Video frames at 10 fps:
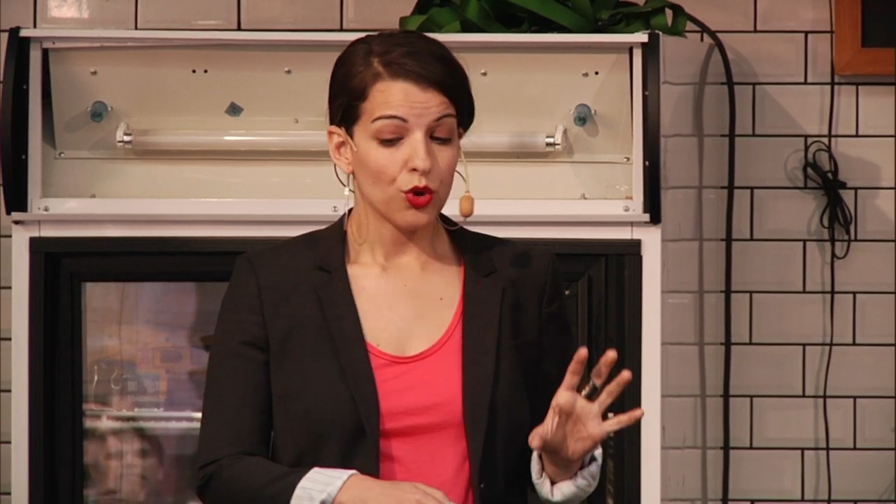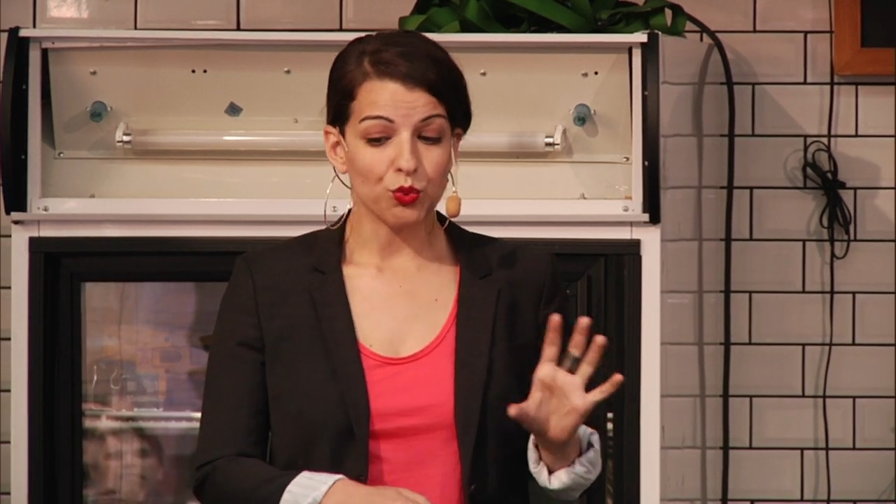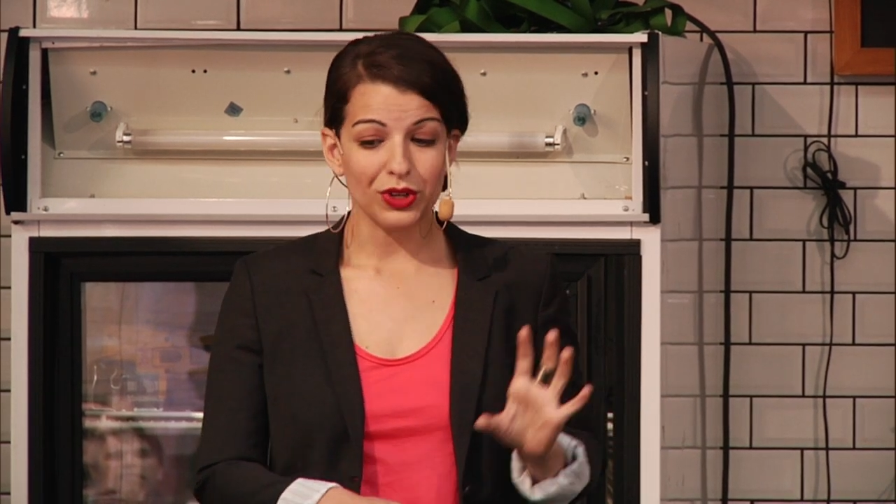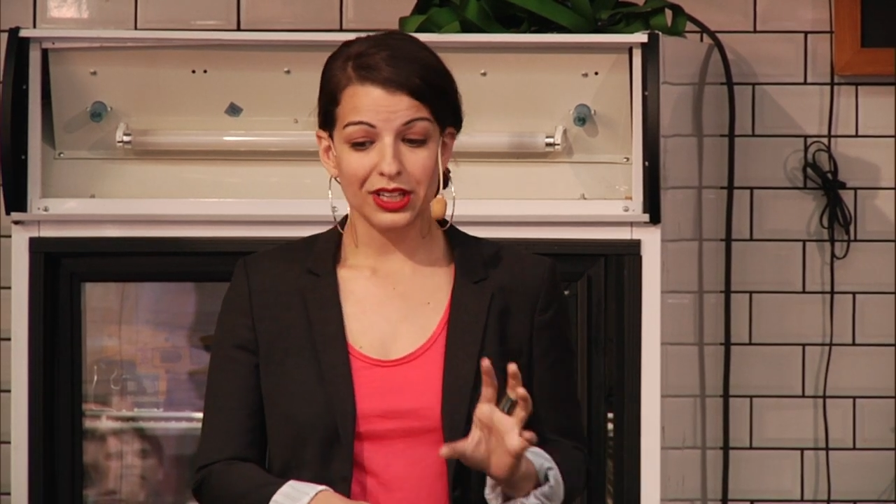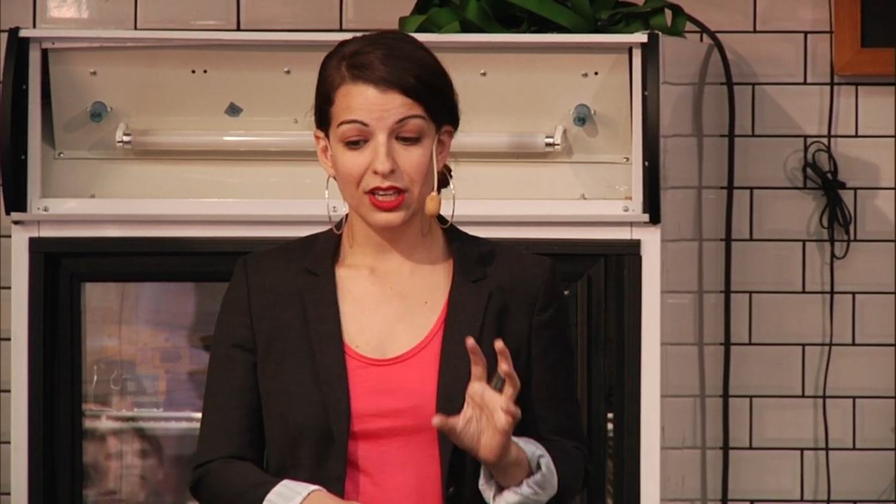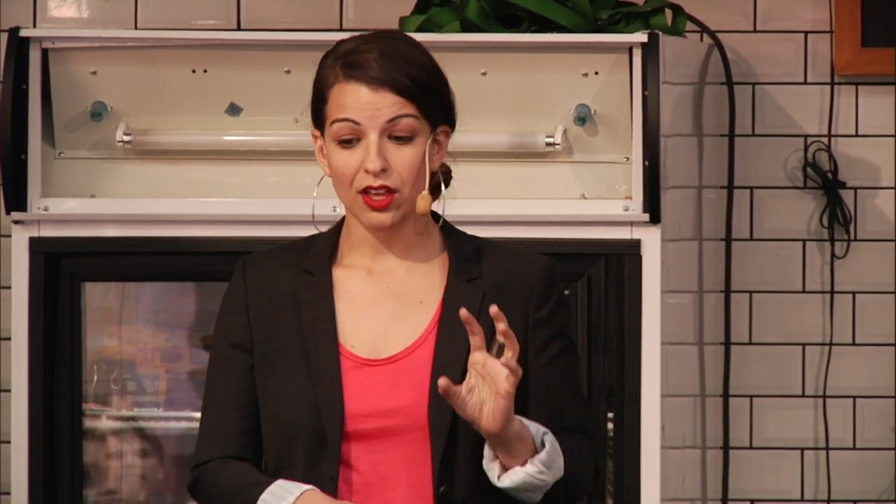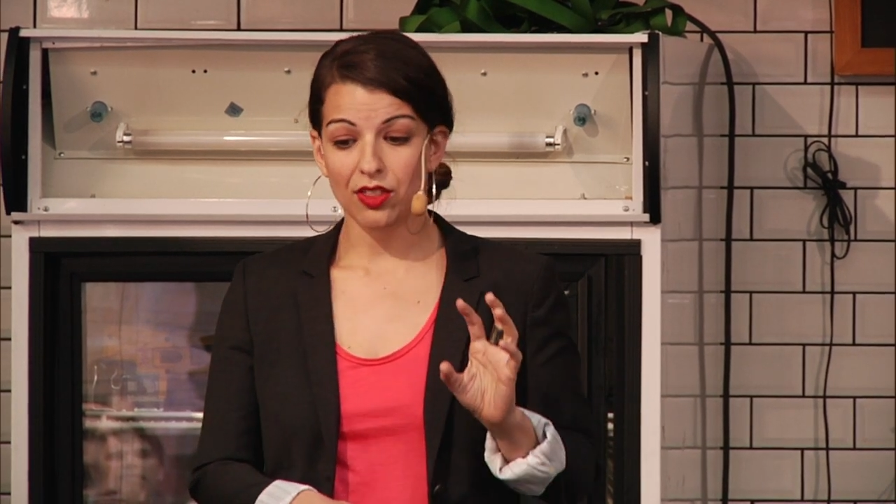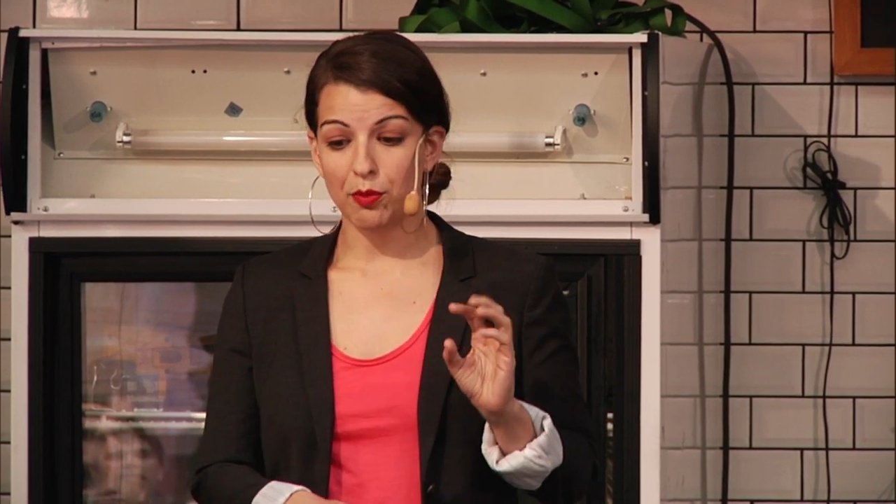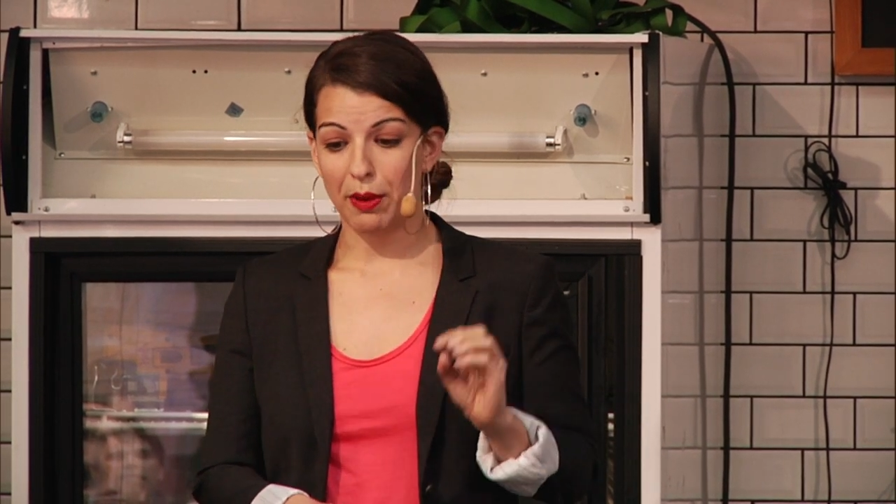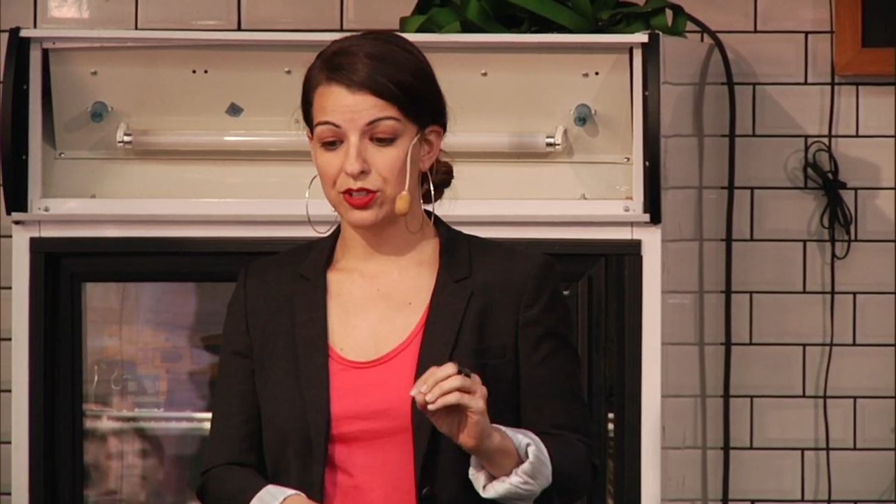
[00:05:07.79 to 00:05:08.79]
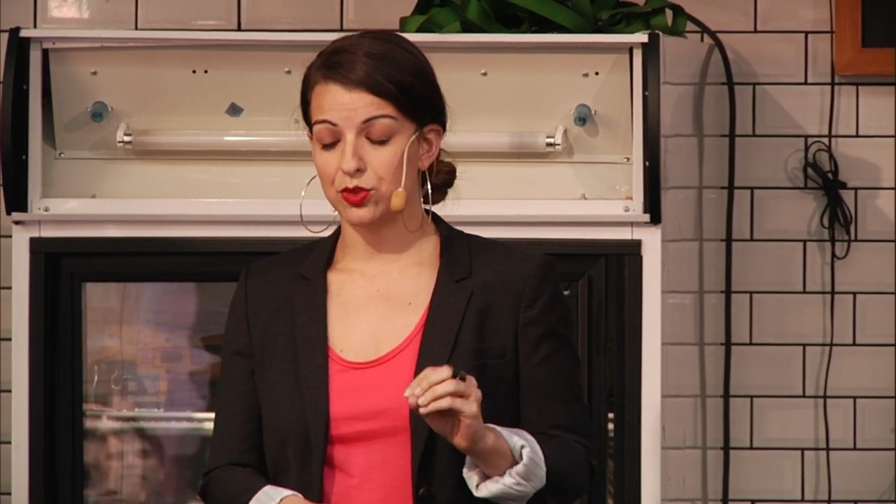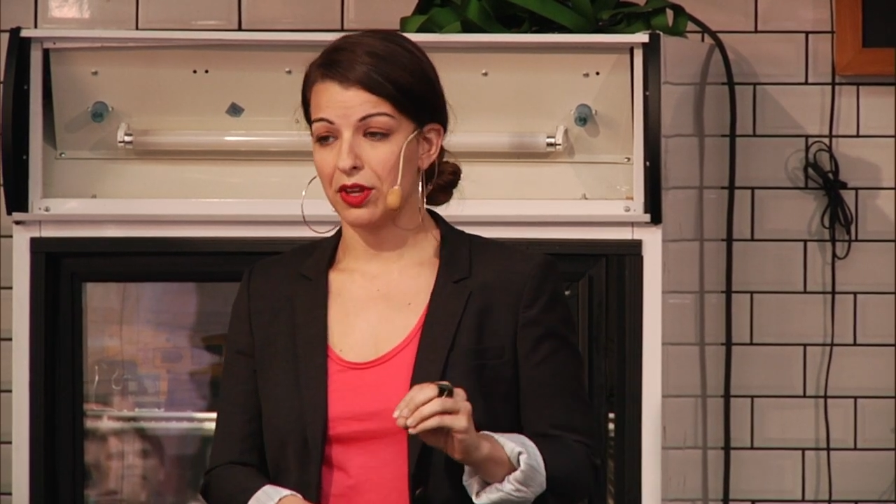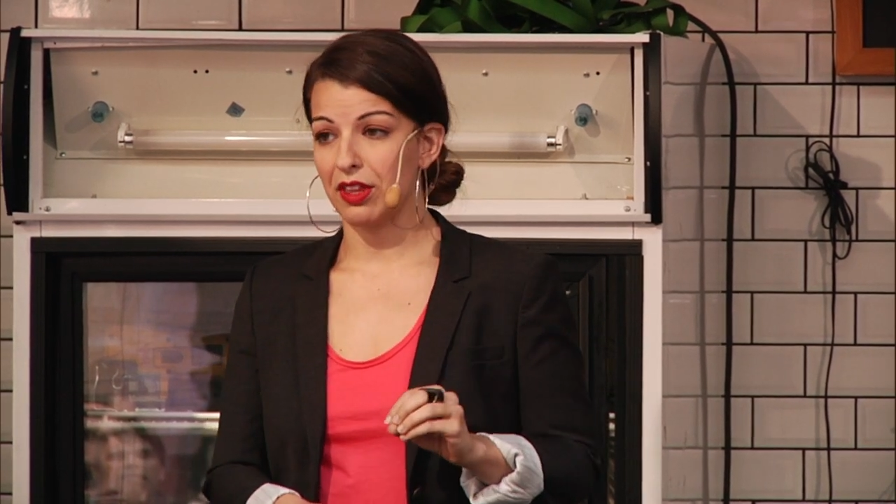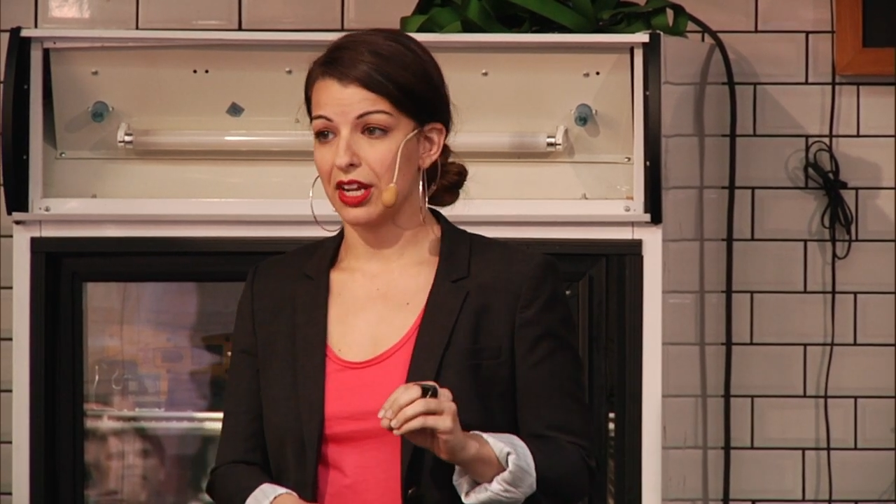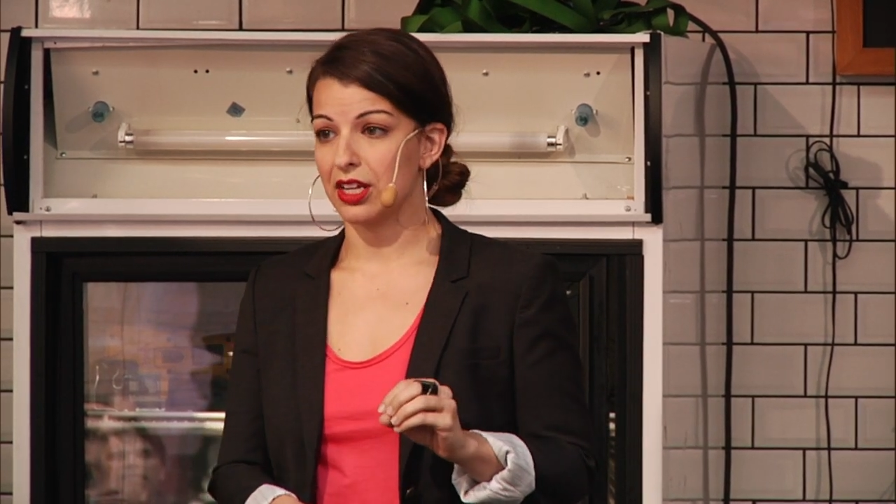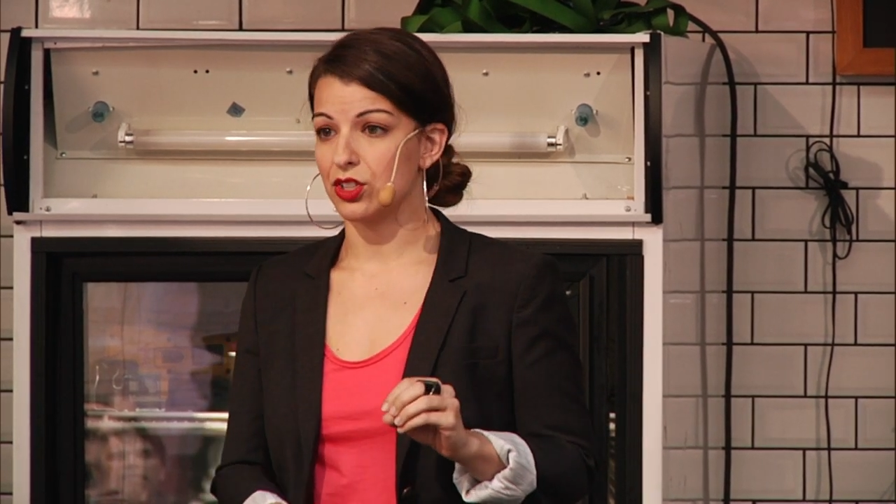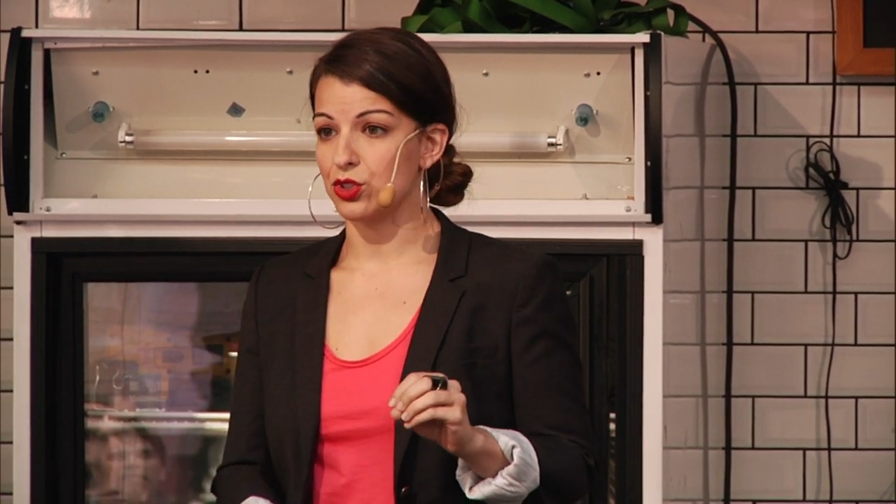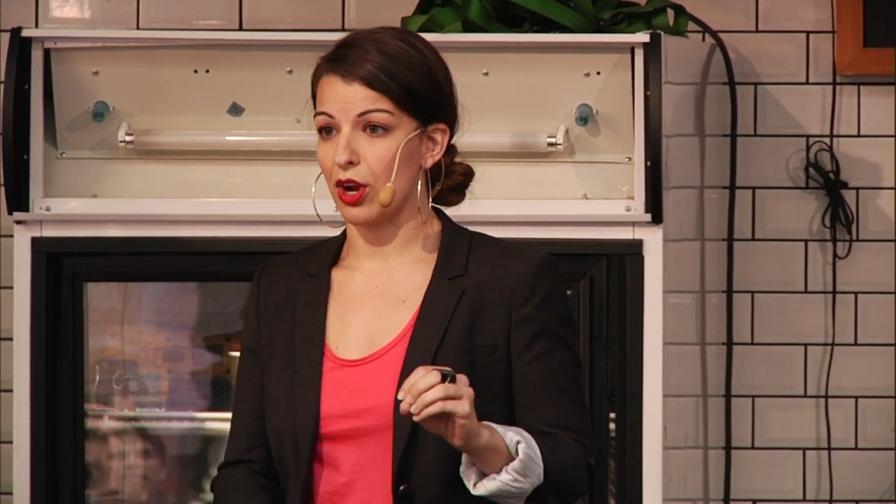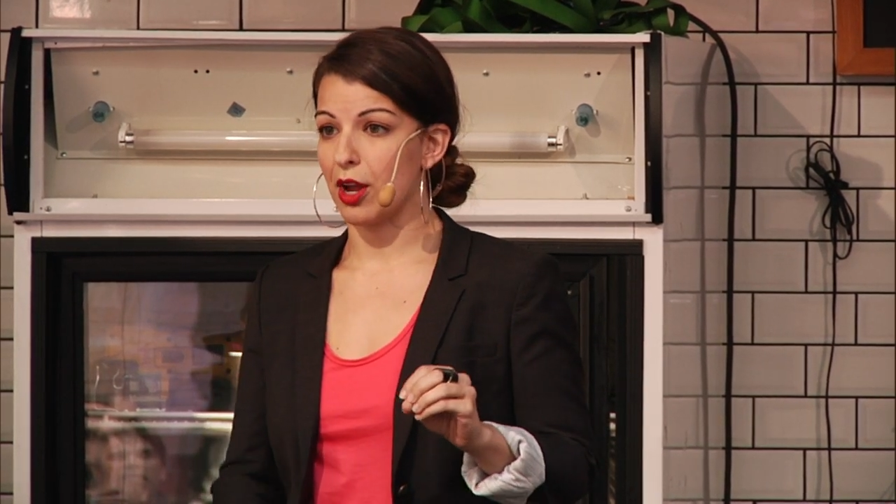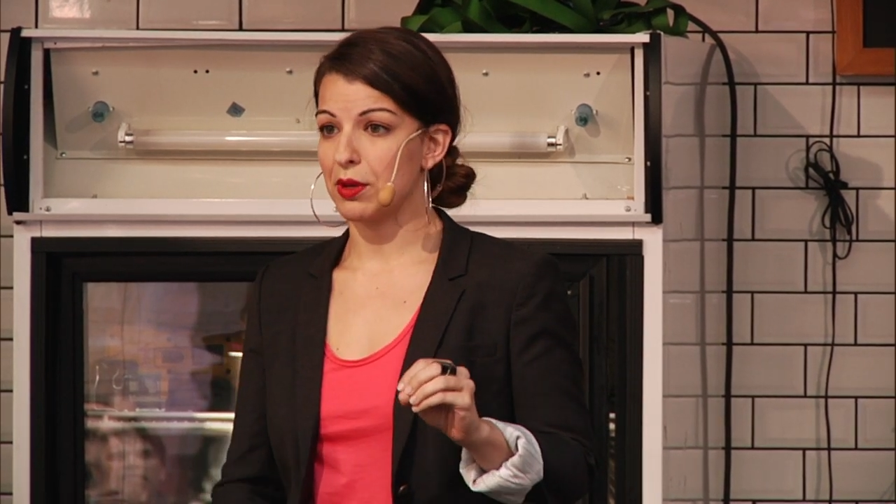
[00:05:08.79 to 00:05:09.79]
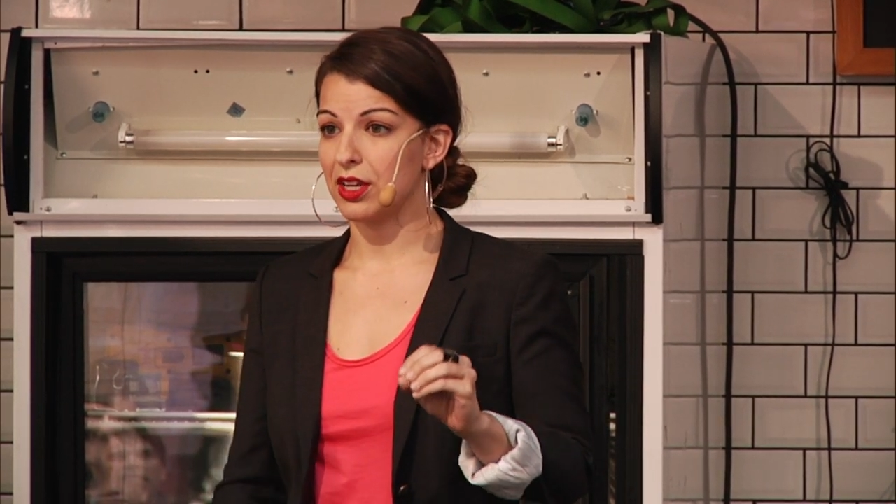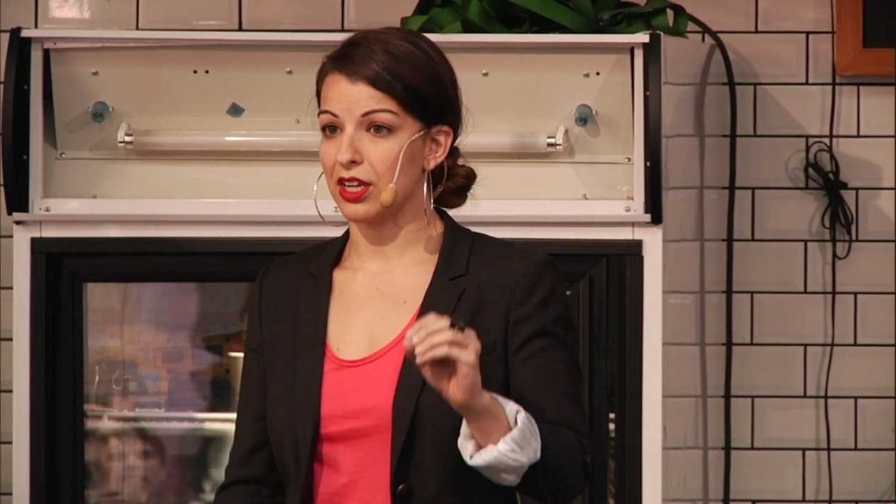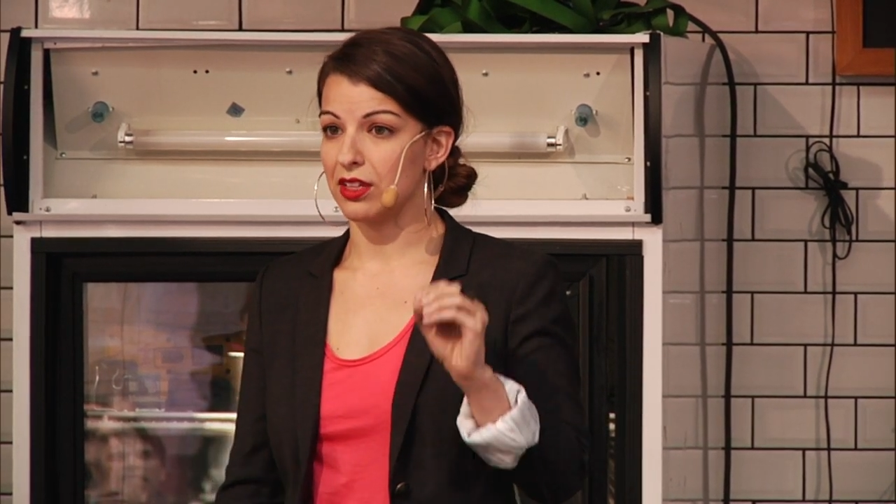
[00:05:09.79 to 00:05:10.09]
really the best way that I can describe it